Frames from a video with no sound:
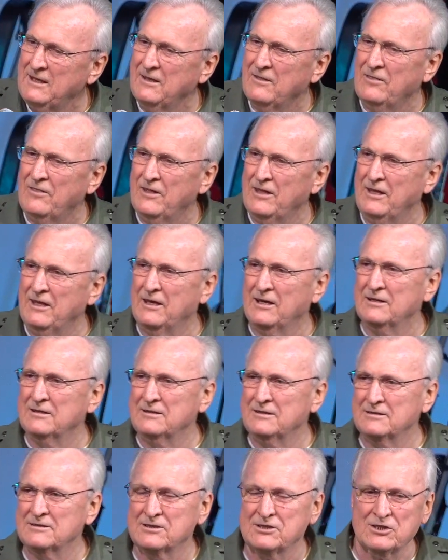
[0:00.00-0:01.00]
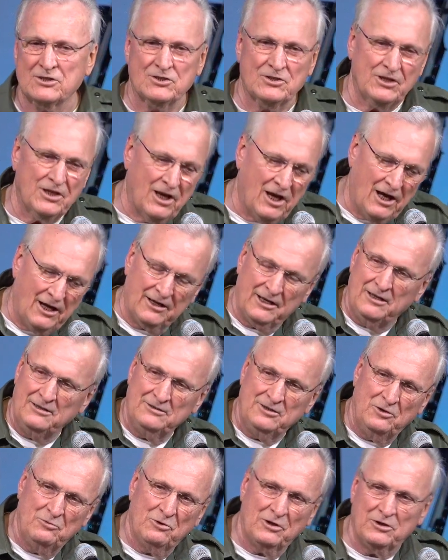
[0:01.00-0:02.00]
The uh, sister Dion, he,
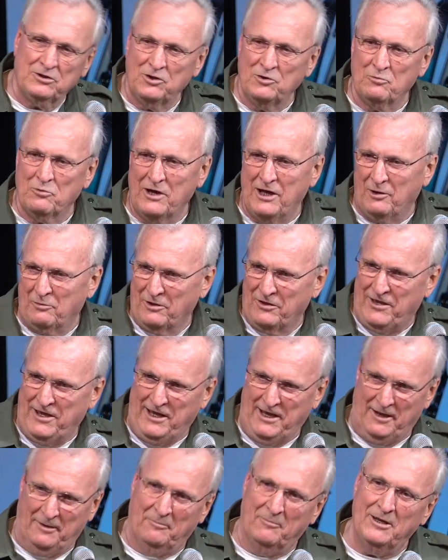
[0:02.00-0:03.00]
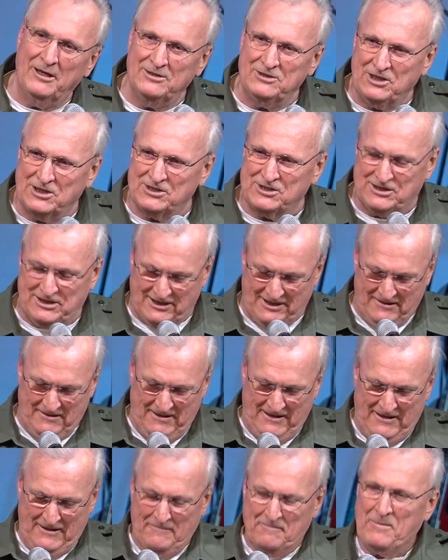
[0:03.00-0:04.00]
you wouldn't do well with him. just uh,
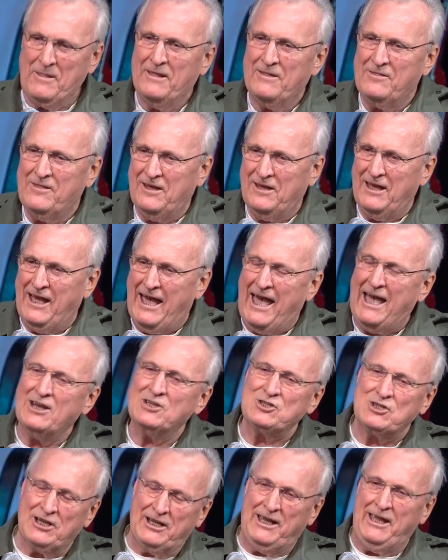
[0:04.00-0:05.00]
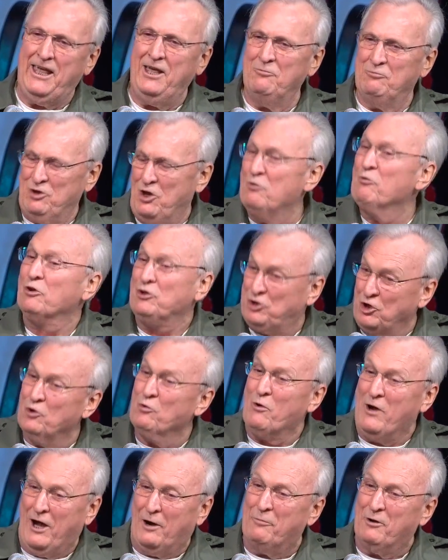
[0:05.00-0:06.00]
the actually he you would do
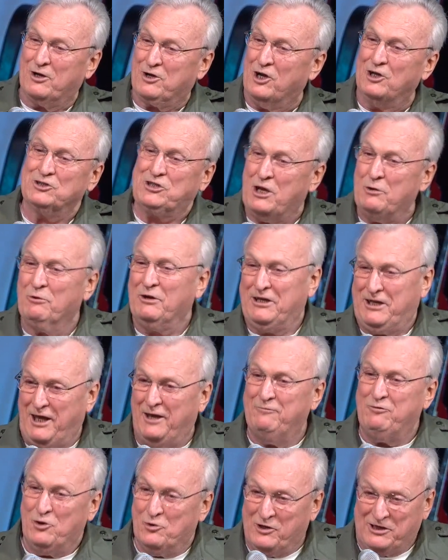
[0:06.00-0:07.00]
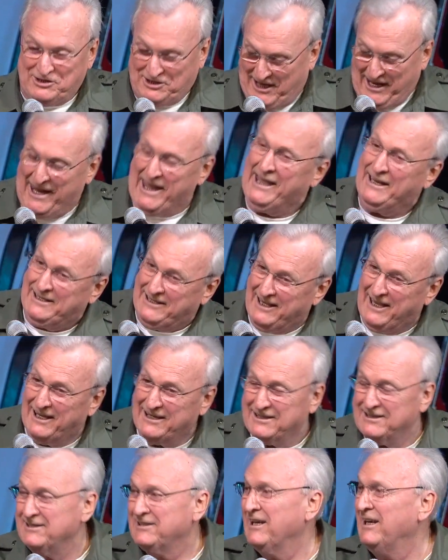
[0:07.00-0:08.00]
well because he would give you his candy. I
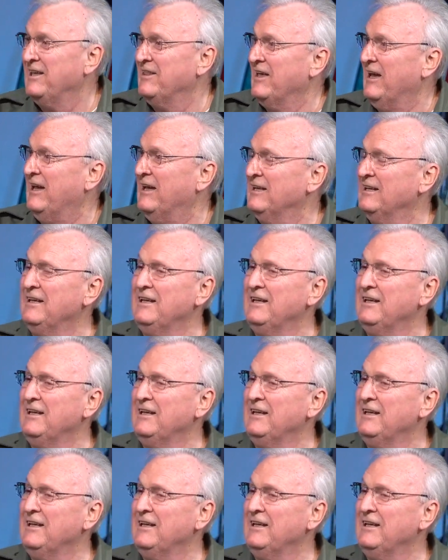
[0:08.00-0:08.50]
can tell you that.